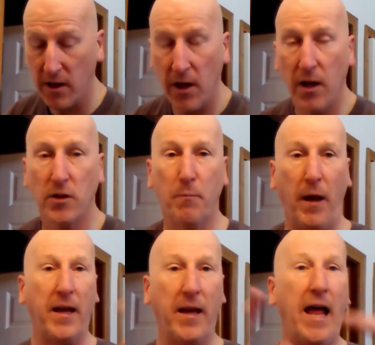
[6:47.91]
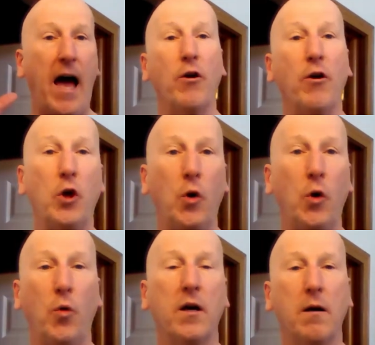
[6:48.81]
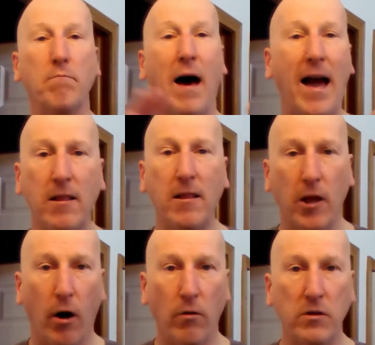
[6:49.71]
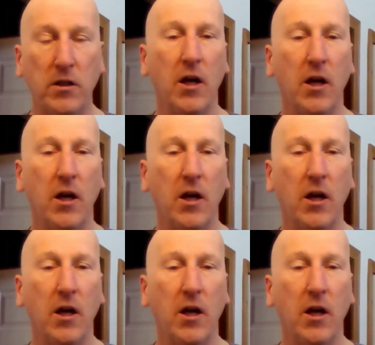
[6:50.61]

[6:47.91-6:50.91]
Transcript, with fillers: Depending on how you combine those,